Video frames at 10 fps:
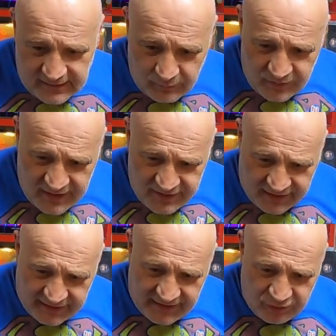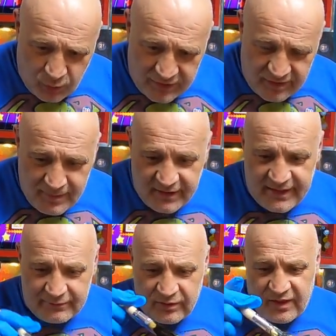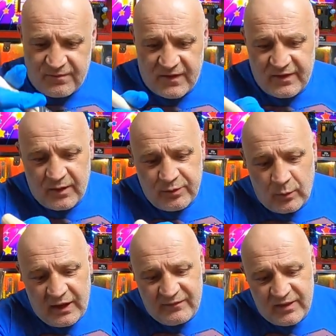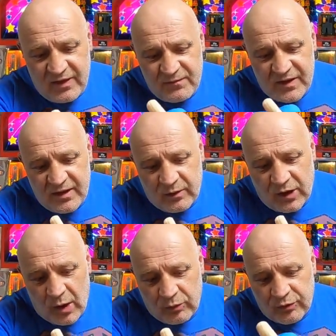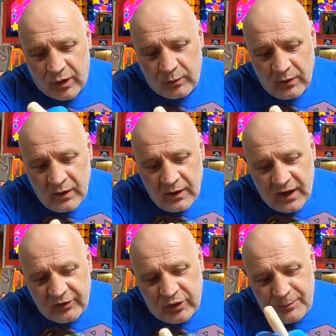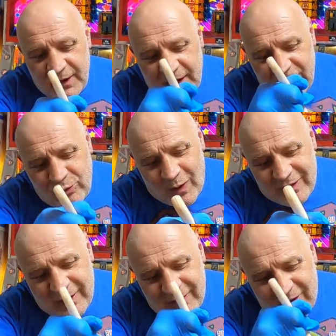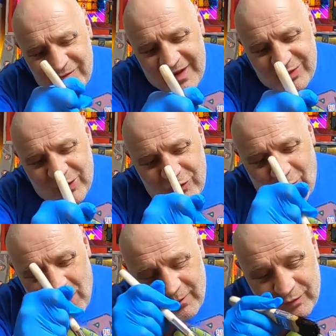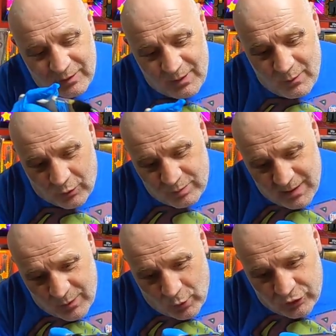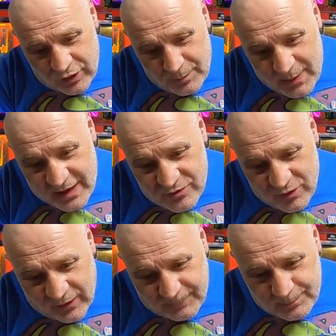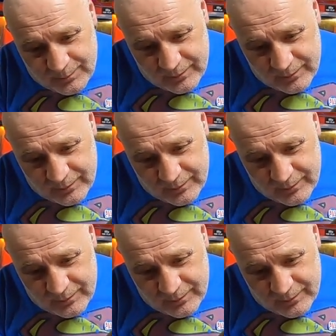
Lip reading: And we need to get at least 20 minutes out of this video, so whatever this video goes to, it's going to be at least 20, the rest of the time it's going to be me watching the paint dry.